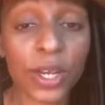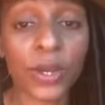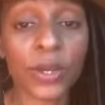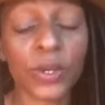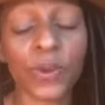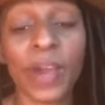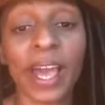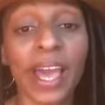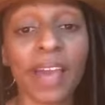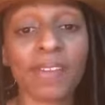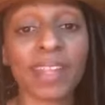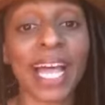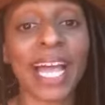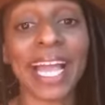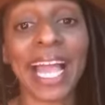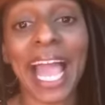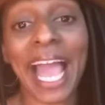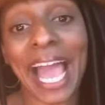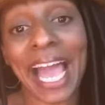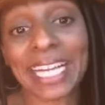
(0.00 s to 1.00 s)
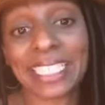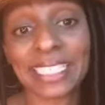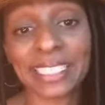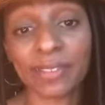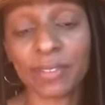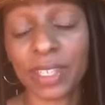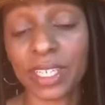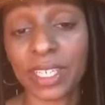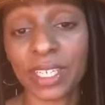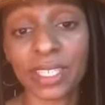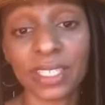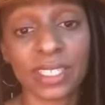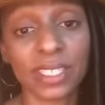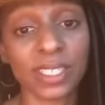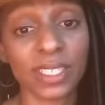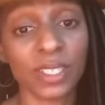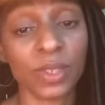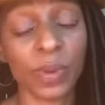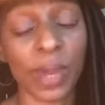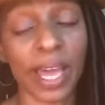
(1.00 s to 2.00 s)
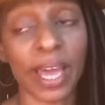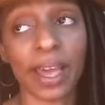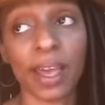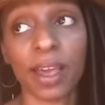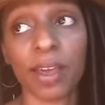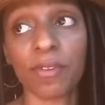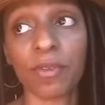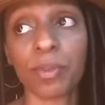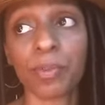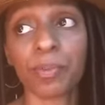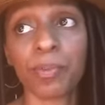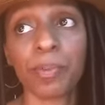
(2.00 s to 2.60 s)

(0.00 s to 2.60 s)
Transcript: know, you have like activists, you have